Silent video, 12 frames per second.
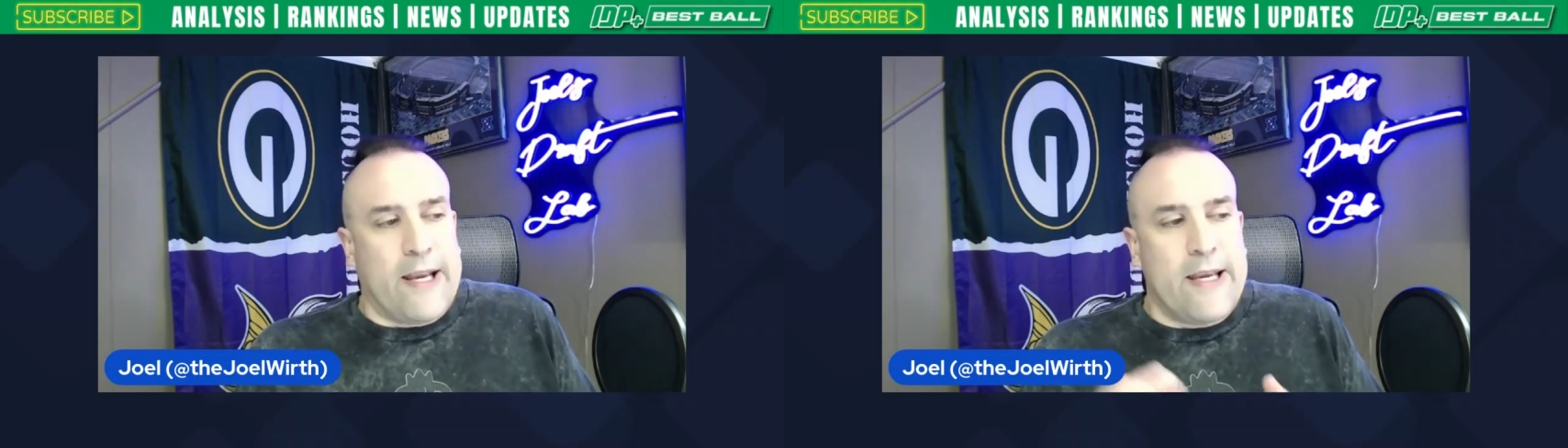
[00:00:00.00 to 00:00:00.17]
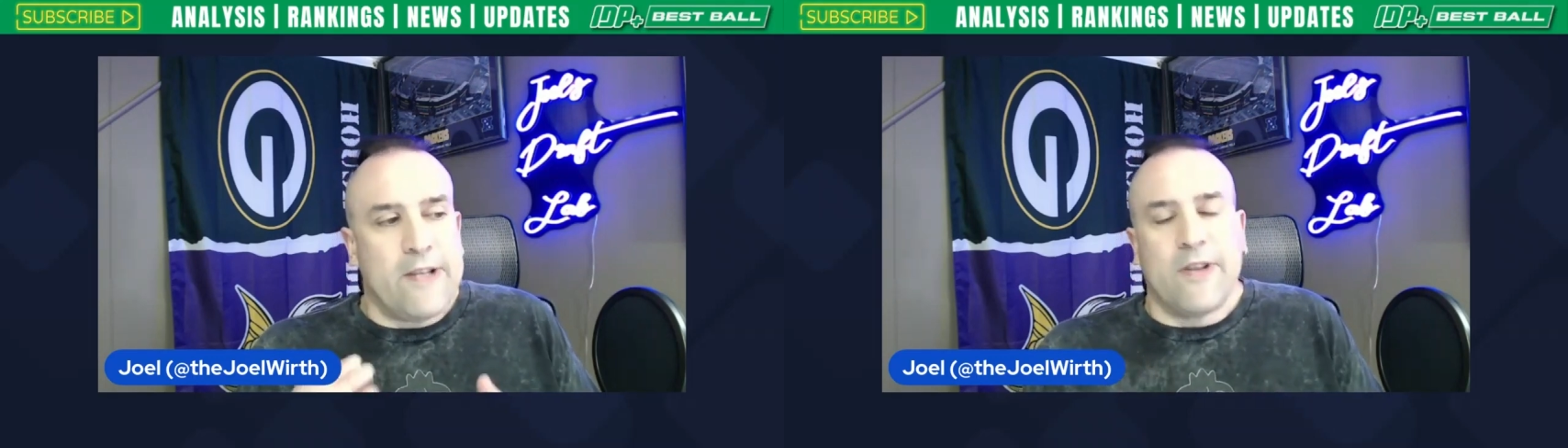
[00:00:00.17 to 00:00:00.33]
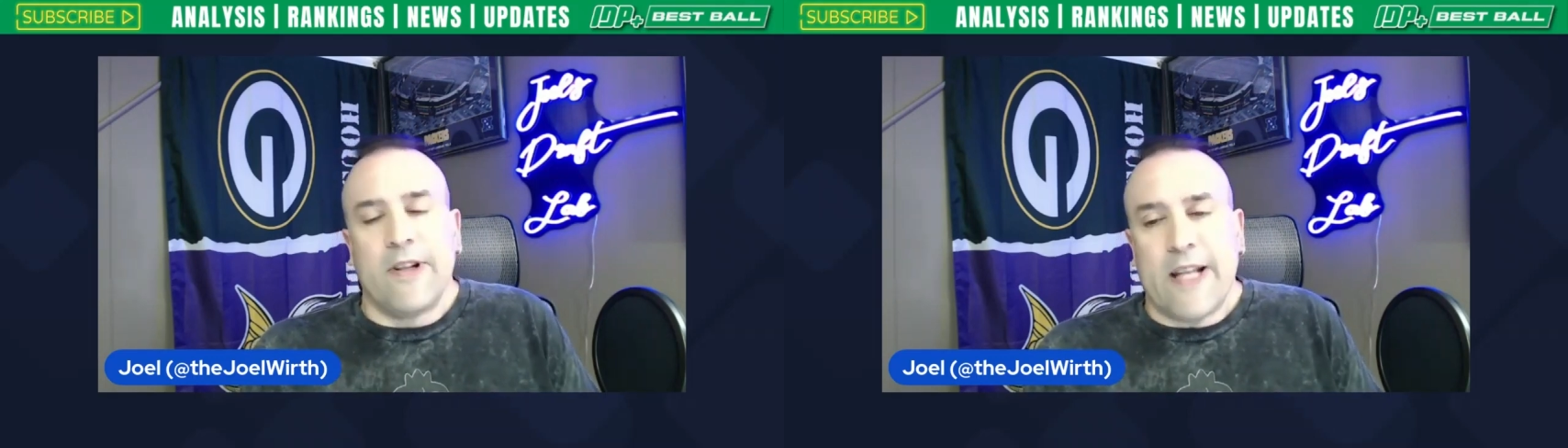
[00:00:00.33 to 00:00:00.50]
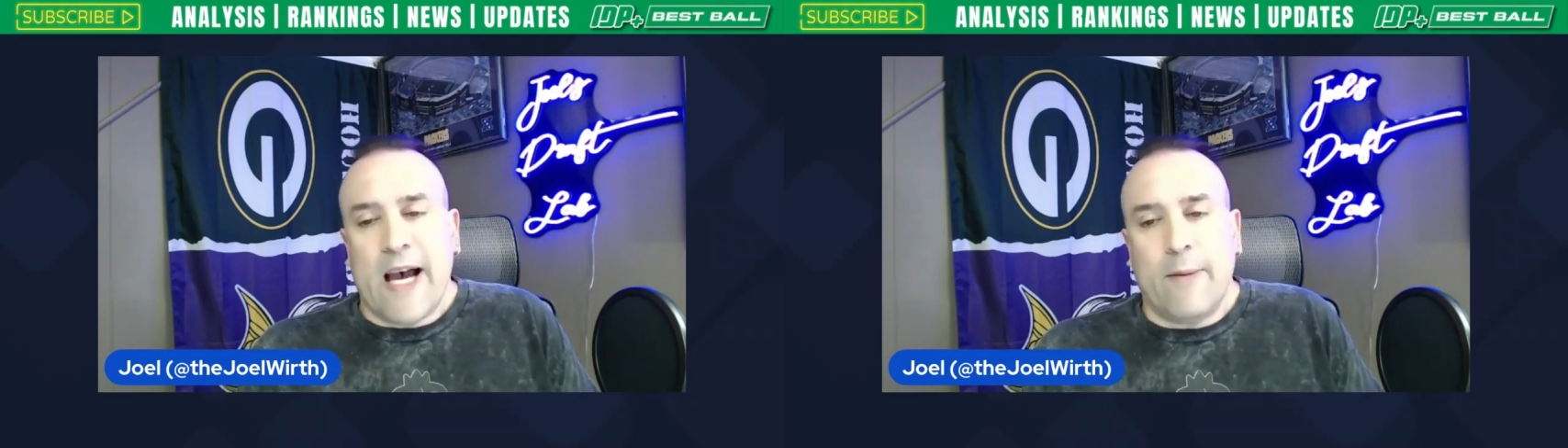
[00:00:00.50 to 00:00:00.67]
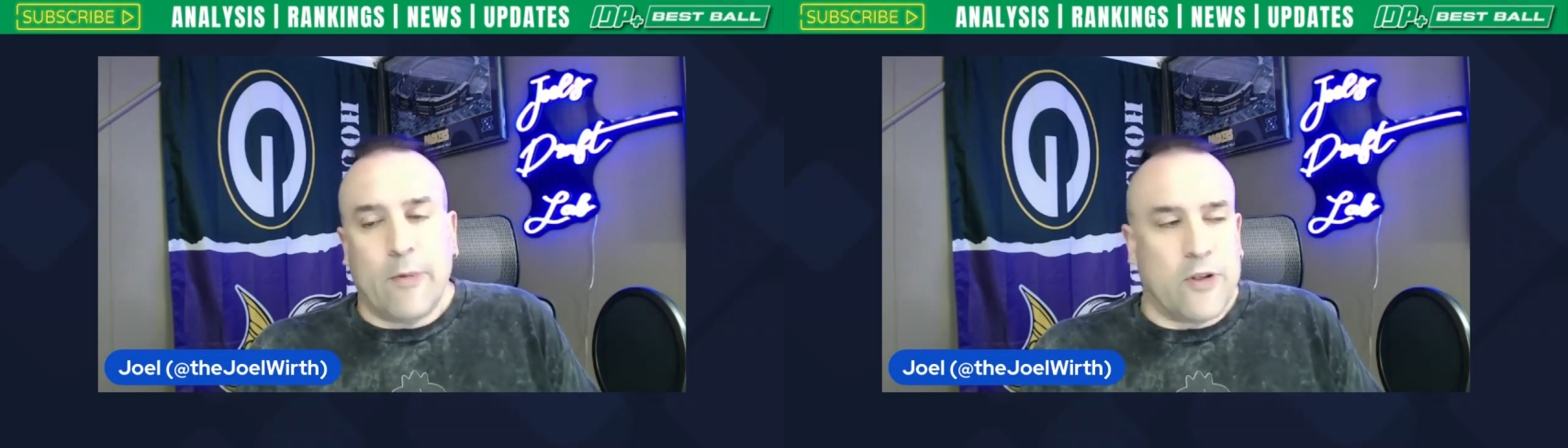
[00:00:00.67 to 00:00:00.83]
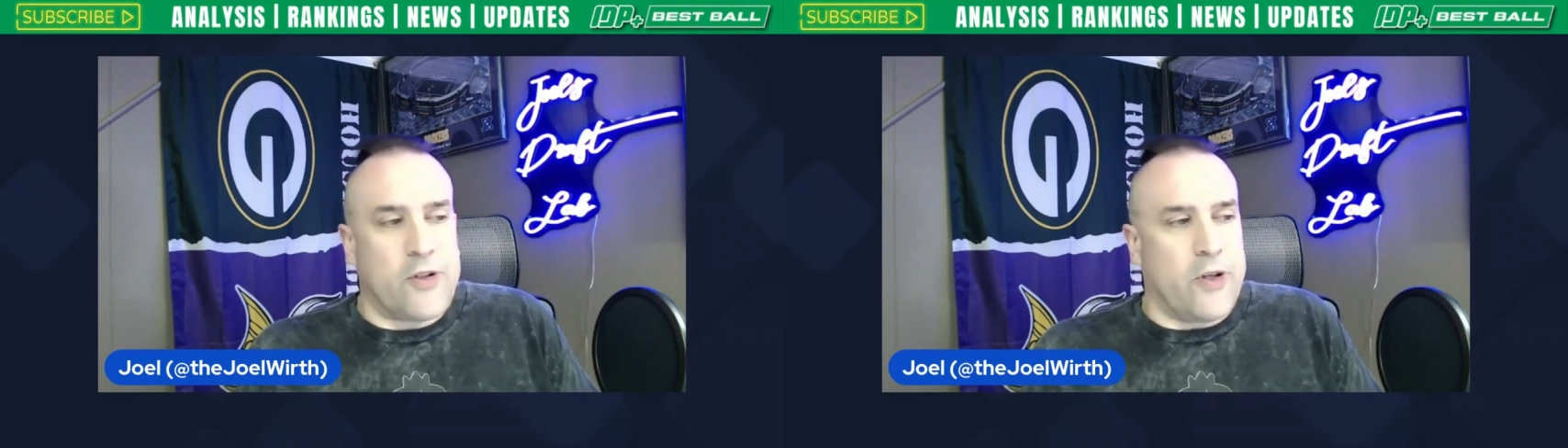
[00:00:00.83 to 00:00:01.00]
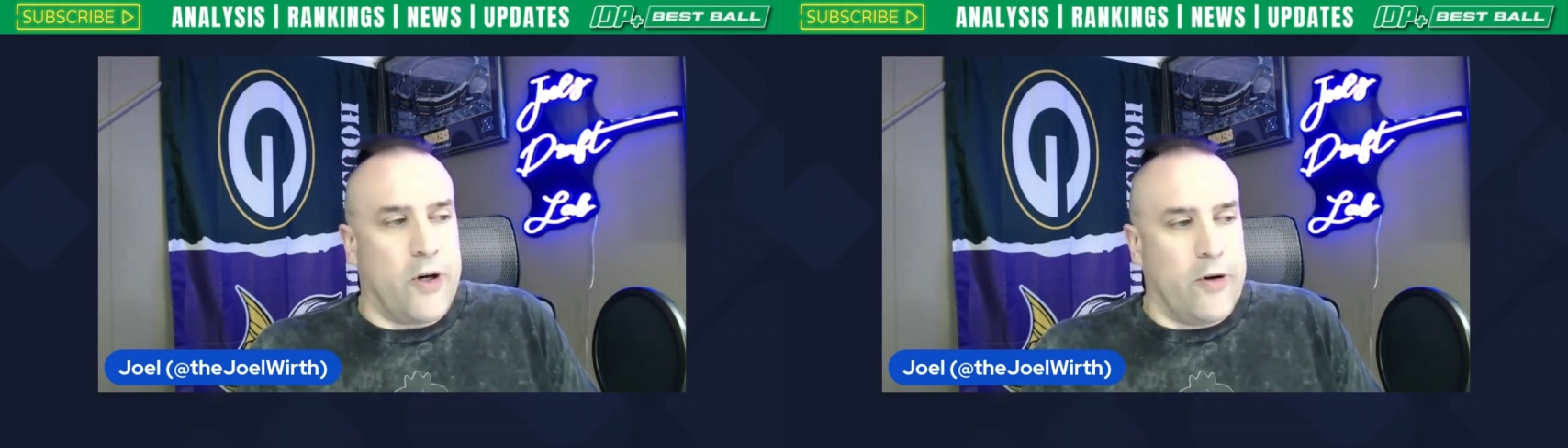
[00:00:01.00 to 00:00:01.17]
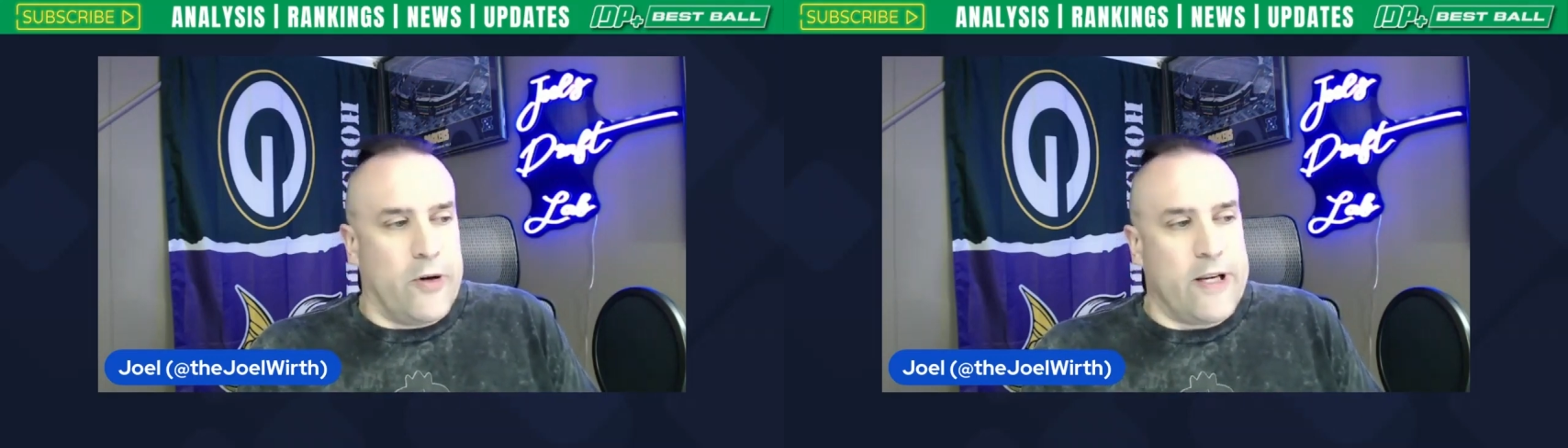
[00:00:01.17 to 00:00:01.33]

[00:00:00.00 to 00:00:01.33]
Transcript: he's the nominal starter.